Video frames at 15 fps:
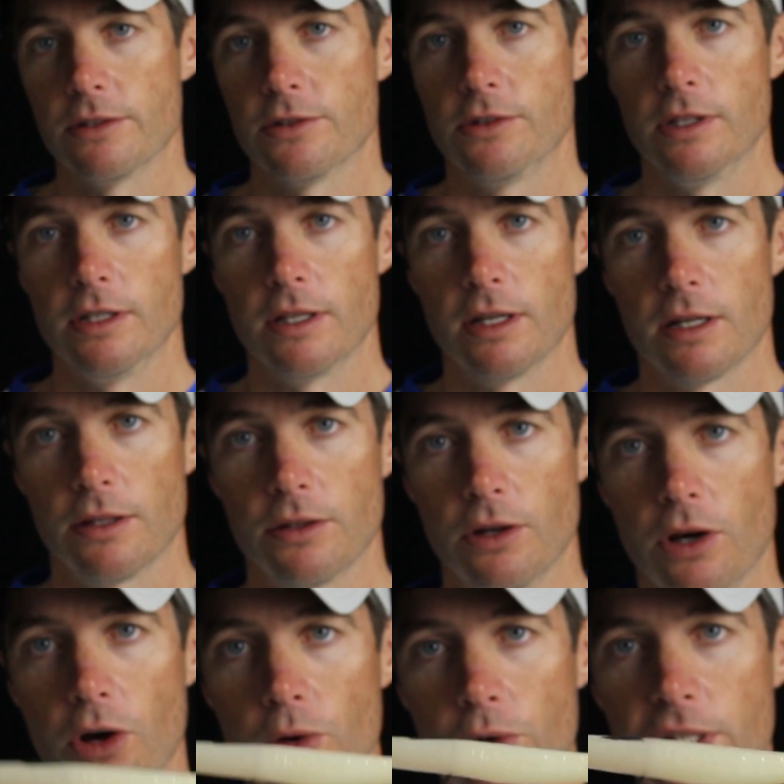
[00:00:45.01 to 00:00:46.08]
is the, uh,
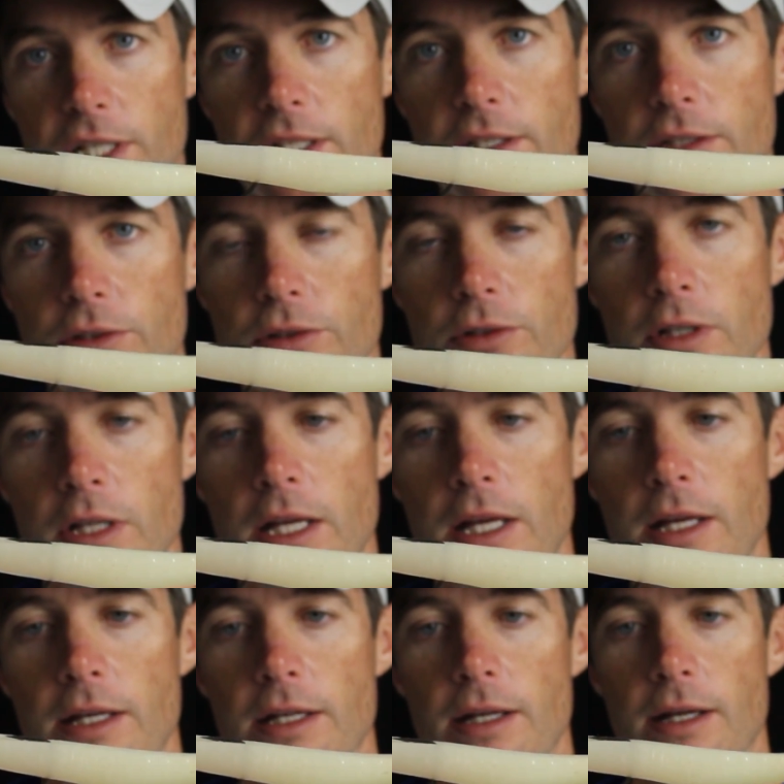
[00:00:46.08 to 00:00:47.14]
the Hogy eel.
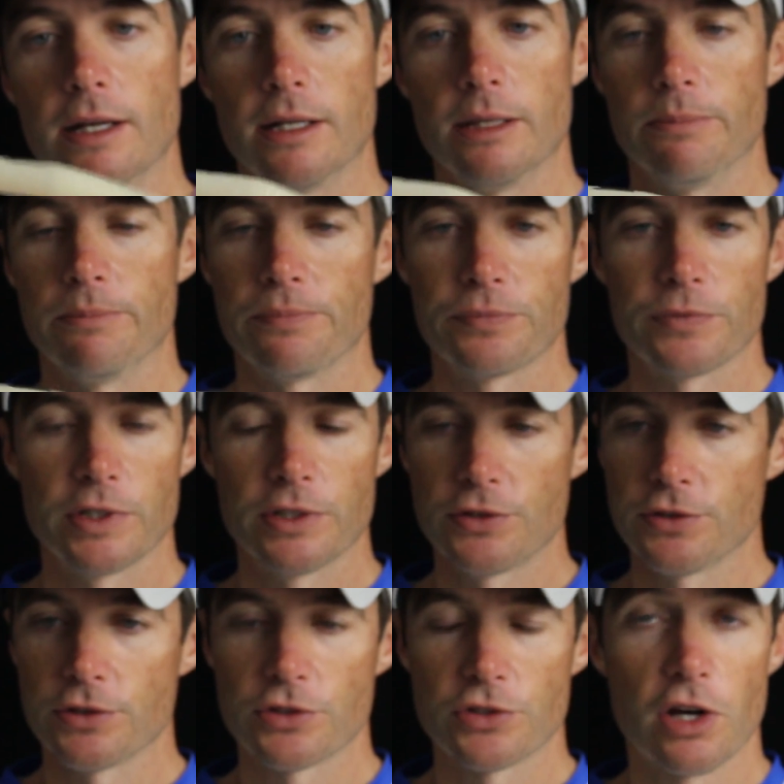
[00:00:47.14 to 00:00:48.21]
Um,
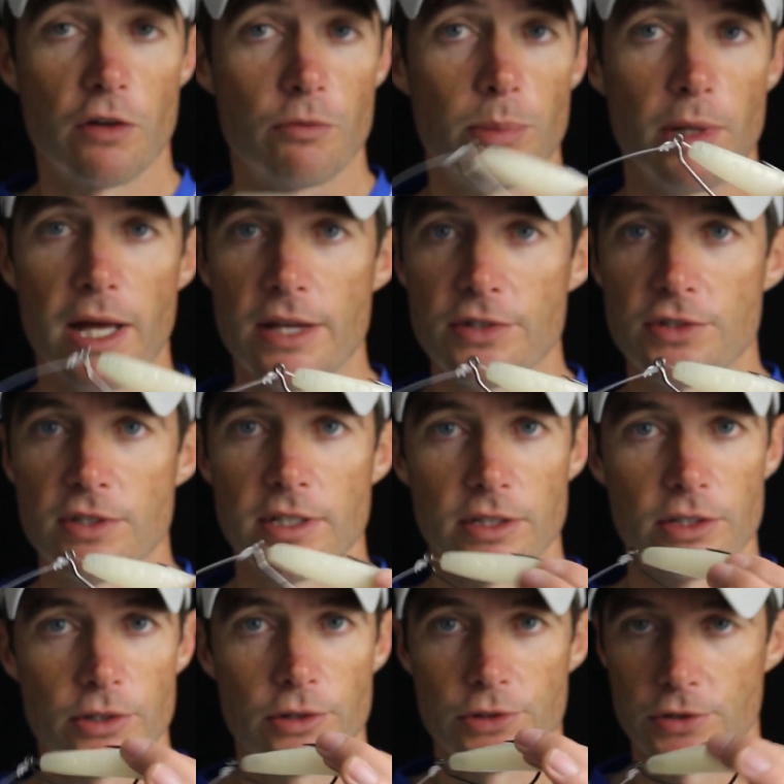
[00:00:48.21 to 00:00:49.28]
this is a soft
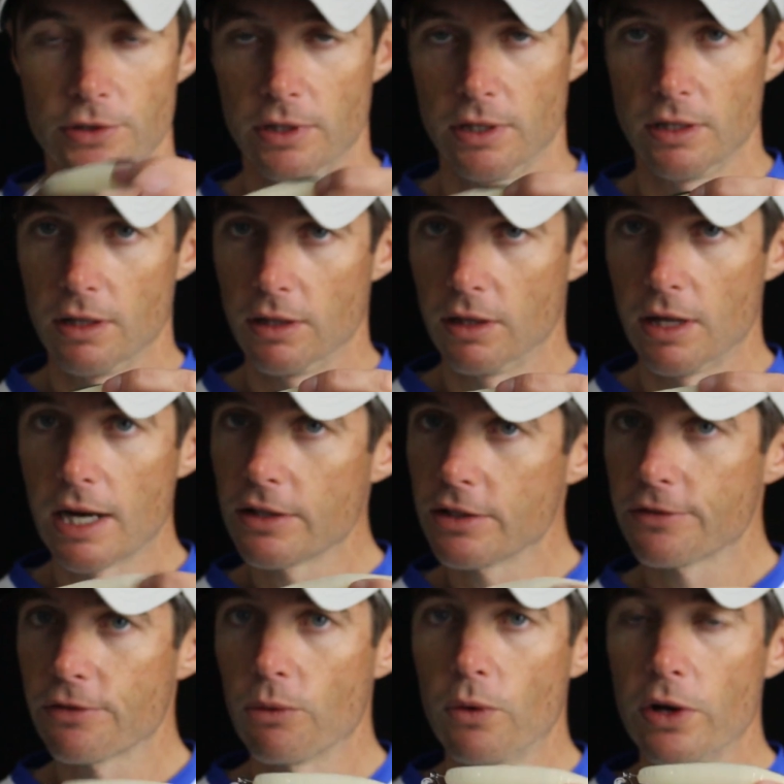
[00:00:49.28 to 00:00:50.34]
plastic. There's a, uh, a lot of
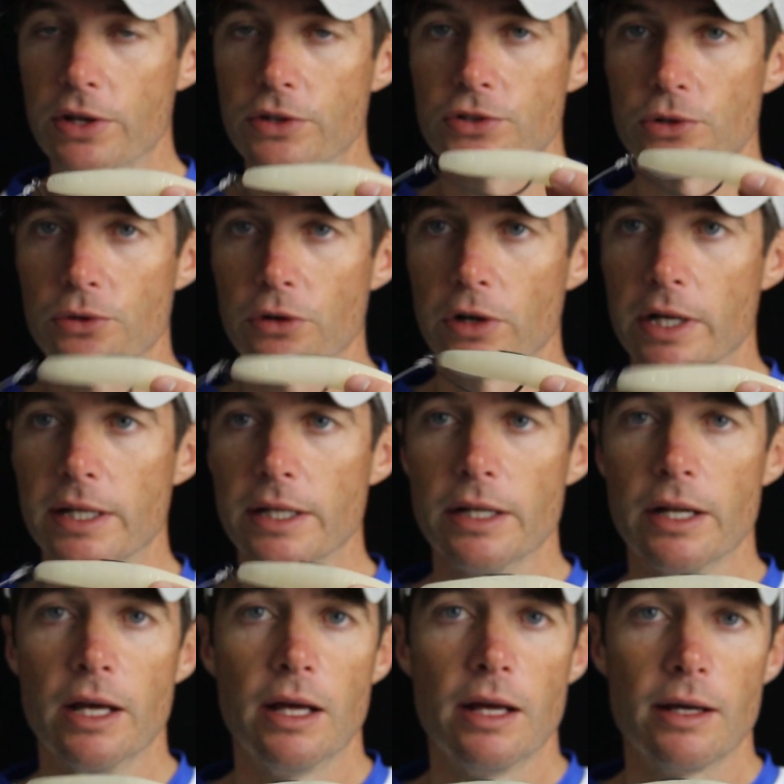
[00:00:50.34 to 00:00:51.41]
different ways to rig
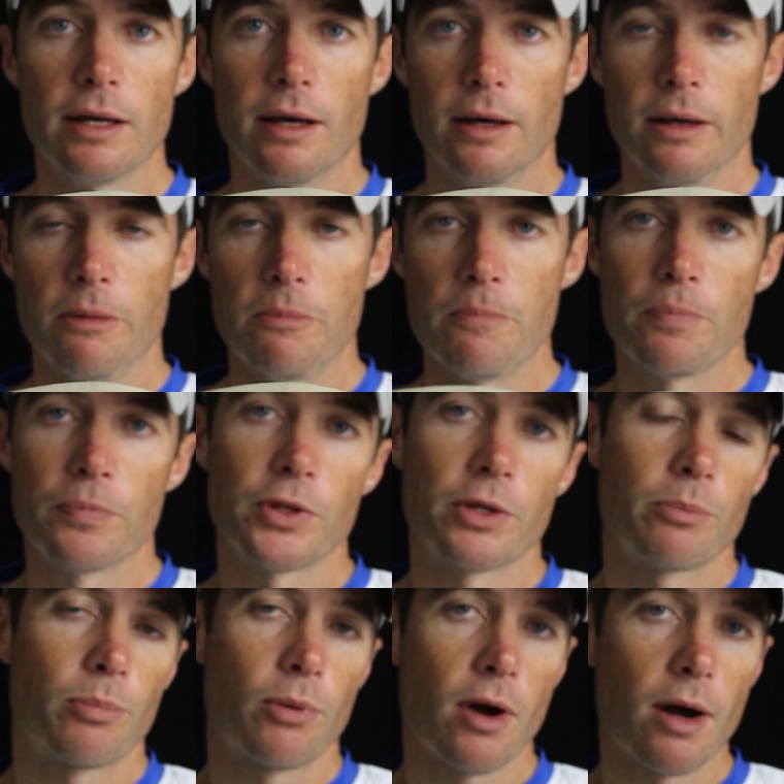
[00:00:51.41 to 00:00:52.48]
it. Um,
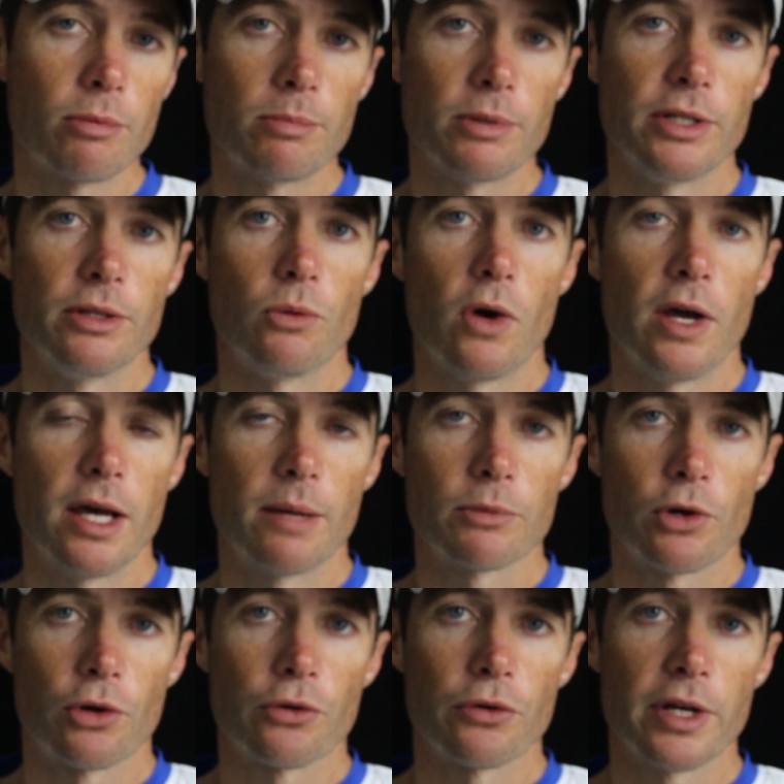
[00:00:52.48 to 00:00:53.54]
probably the way
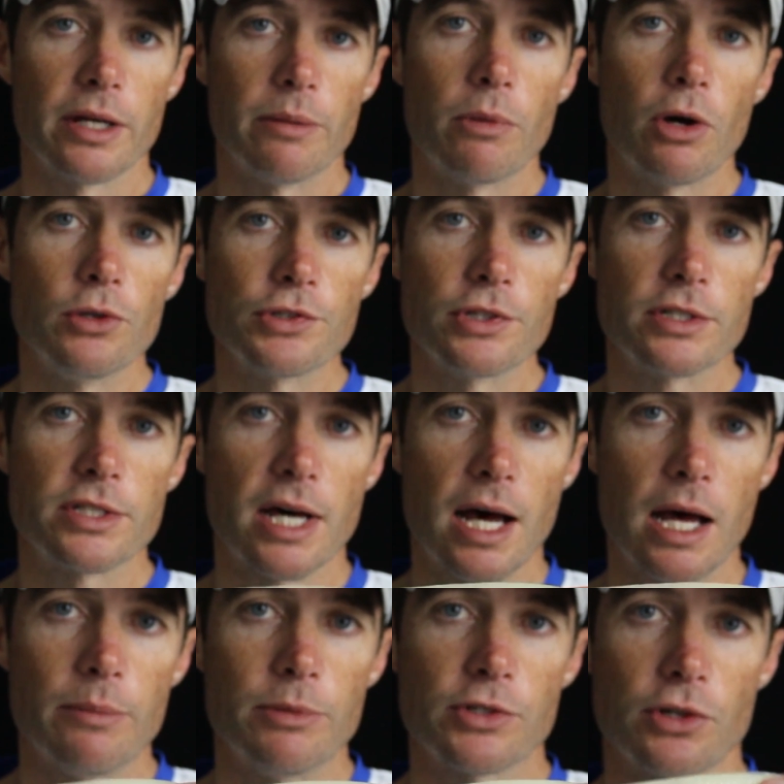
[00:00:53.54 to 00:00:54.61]
I'm gonna rig it most of the
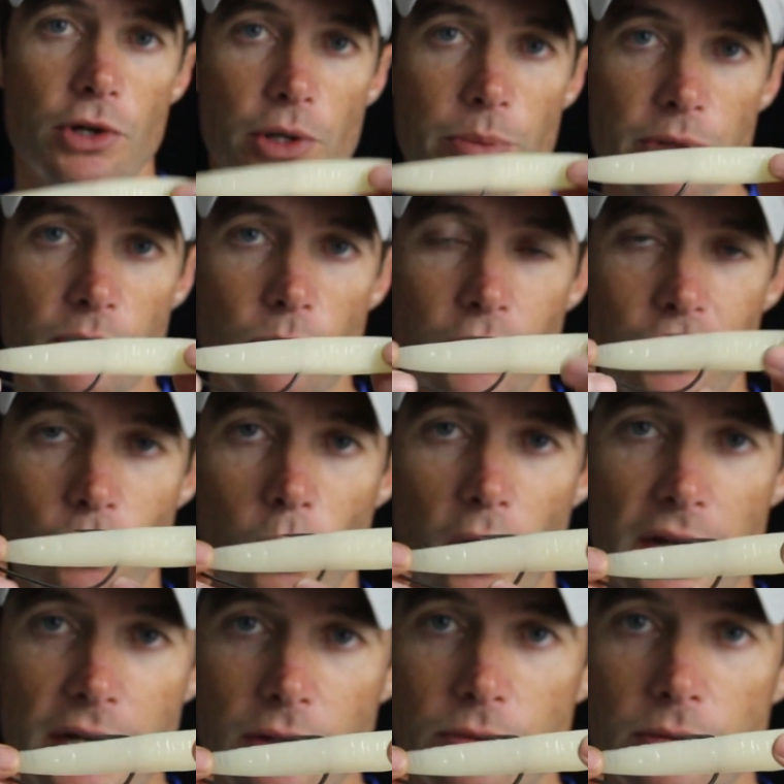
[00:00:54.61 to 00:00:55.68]
time is gonna be with a
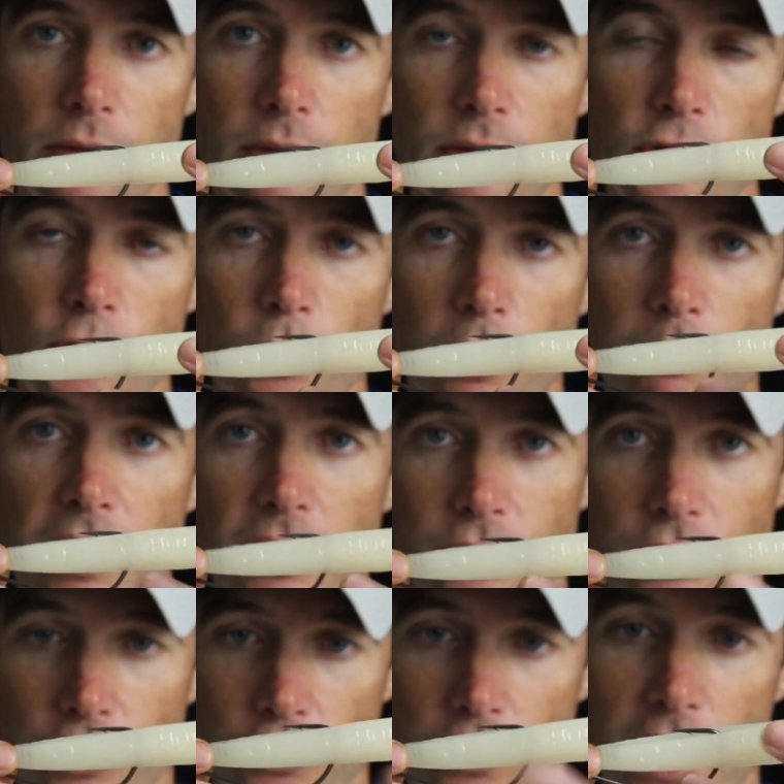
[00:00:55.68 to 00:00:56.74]
weighted swim
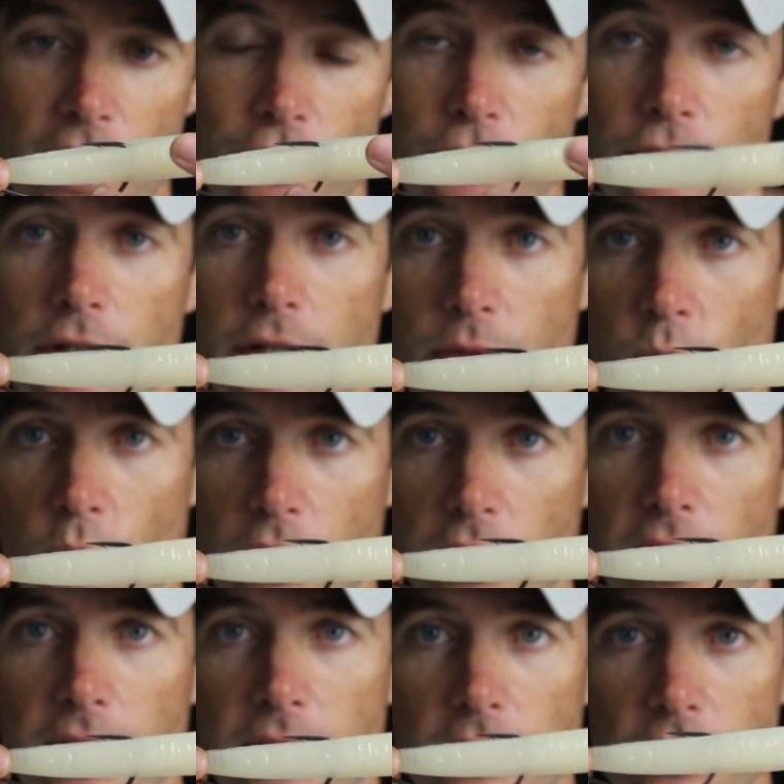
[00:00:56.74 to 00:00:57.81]
bait hook rather than
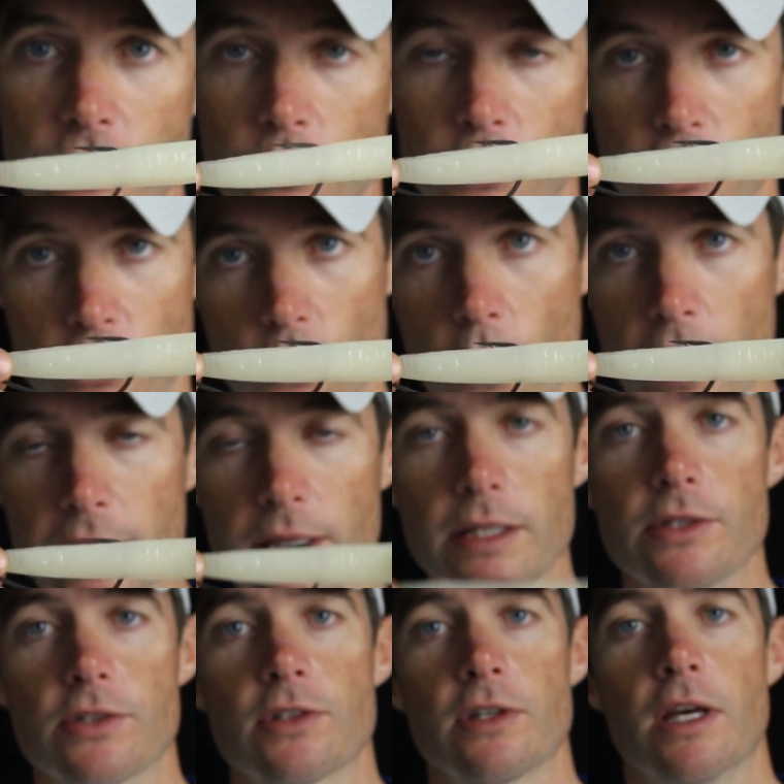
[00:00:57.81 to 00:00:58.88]
one like this, which is a
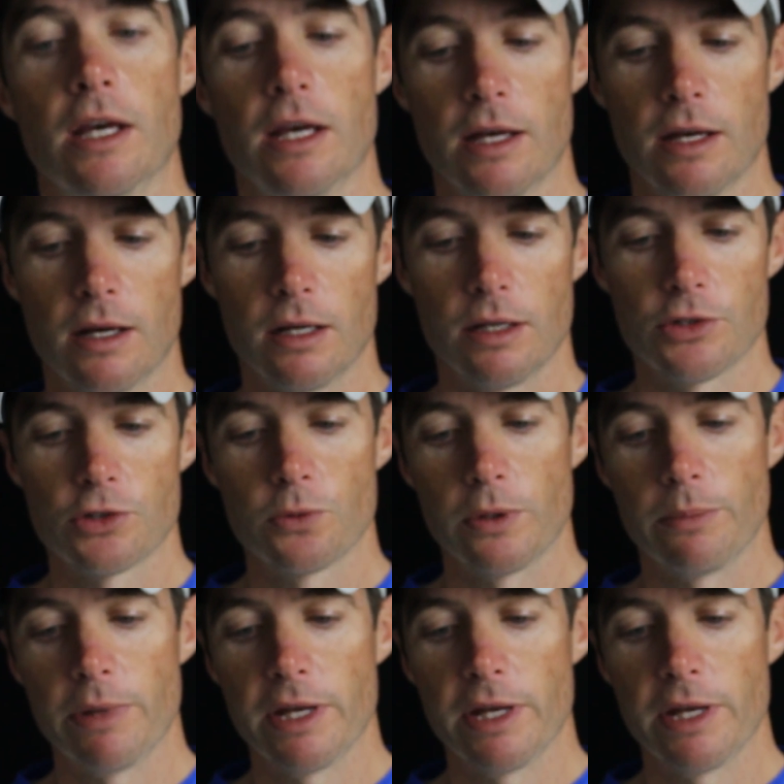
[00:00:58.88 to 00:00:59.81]
weightless uh, swim